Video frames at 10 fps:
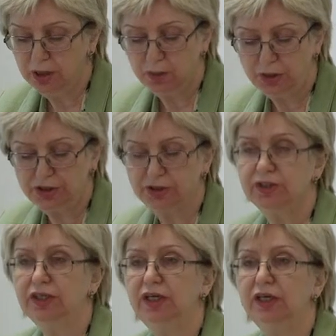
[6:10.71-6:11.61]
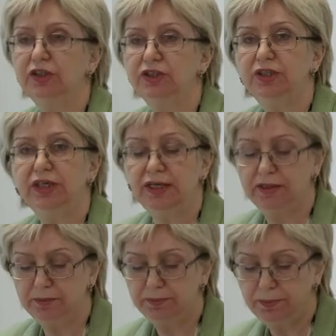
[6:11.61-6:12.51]
Watching the English, The
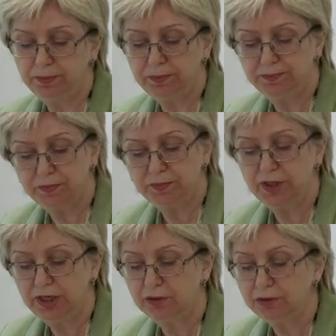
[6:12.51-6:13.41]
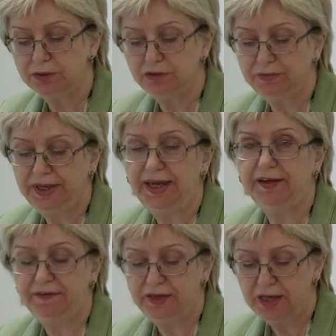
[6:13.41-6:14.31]
Hidden Rules of
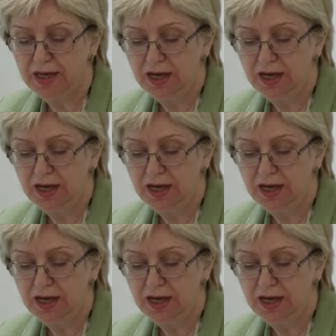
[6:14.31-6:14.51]
Behavior,